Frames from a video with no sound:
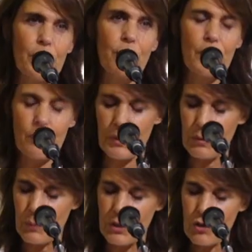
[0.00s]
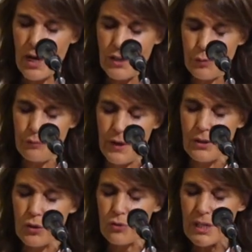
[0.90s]
We try to
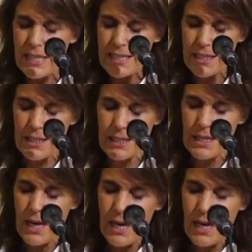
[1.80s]
find the reasons